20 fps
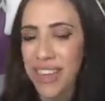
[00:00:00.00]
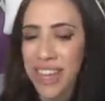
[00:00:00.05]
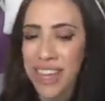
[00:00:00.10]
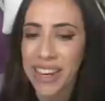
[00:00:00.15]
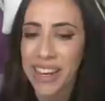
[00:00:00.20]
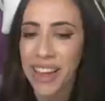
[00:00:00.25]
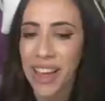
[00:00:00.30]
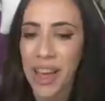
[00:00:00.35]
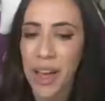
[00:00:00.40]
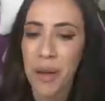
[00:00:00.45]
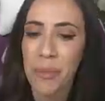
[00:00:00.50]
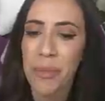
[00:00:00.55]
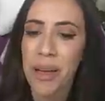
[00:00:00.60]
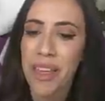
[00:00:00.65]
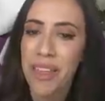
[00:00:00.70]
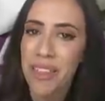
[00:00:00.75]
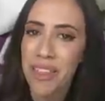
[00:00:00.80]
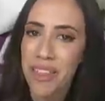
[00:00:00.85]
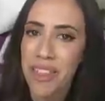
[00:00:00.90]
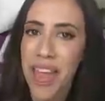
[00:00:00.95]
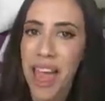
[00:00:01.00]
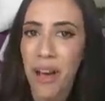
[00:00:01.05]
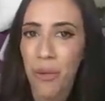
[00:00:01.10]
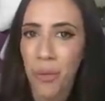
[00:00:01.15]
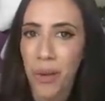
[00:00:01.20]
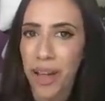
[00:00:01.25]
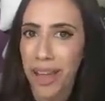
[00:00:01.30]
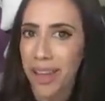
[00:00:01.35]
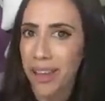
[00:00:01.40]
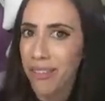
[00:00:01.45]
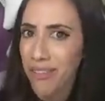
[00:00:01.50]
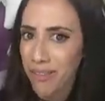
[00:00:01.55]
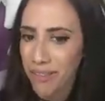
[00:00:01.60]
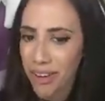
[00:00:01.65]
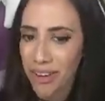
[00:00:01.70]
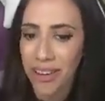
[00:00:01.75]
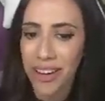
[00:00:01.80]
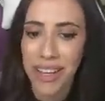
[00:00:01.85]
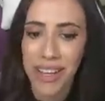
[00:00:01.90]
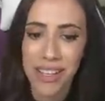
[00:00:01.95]
income that way
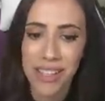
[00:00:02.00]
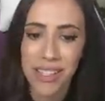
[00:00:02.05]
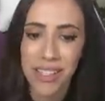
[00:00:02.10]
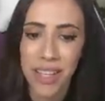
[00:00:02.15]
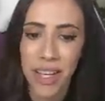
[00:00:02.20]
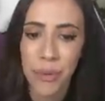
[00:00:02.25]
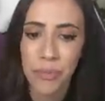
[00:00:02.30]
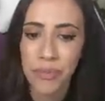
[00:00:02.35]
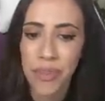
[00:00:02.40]
very easily.